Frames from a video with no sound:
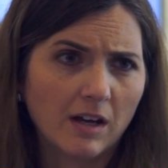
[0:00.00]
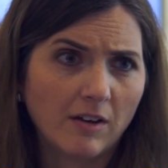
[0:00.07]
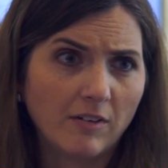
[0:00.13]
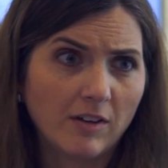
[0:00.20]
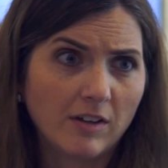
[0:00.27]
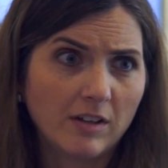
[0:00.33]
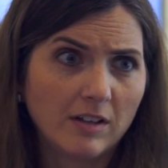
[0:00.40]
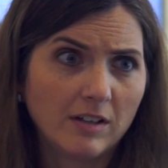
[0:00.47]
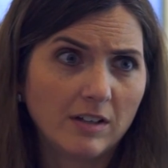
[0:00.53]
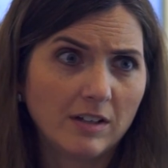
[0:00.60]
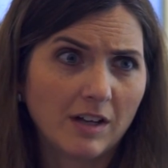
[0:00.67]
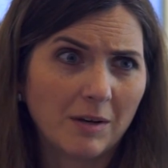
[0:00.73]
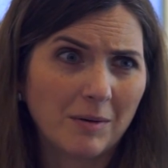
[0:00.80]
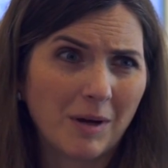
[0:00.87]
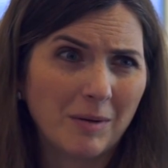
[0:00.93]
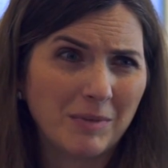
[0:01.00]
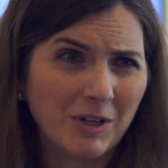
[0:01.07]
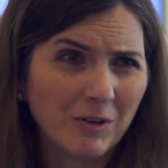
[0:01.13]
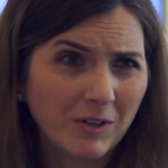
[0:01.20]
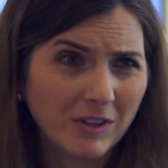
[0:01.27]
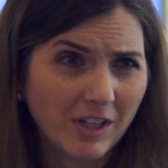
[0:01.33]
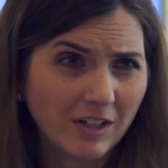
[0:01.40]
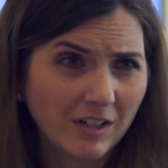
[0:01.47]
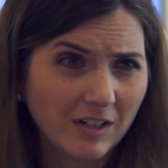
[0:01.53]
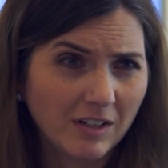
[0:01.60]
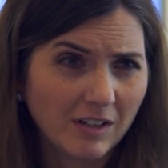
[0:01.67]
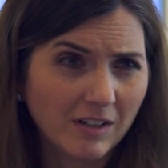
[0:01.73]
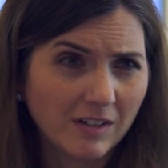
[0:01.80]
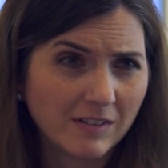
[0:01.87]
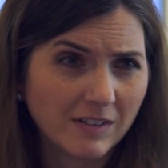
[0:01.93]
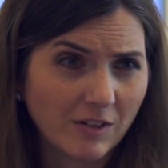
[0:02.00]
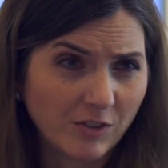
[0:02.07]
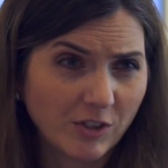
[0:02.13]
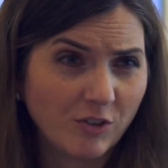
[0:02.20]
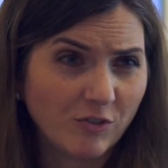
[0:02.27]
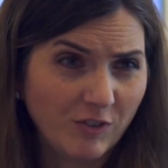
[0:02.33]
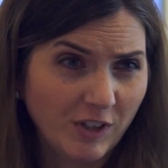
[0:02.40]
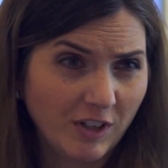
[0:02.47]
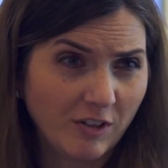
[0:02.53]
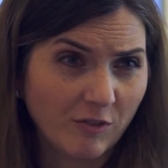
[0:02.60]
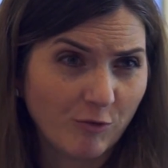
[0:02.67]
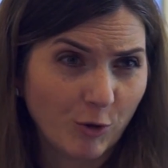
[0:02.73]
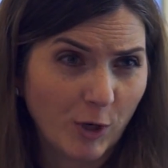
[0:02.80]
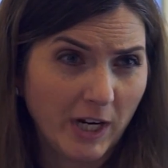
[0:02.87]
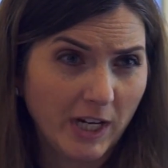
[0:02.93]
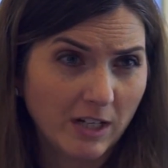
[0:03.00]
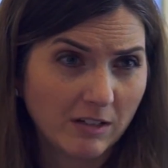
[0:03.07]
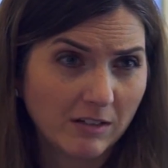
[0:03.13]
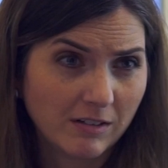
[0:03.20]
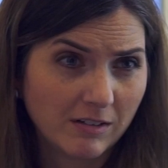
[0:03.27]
Yeah, I'm hearing that it sounds like you're feeling afraid.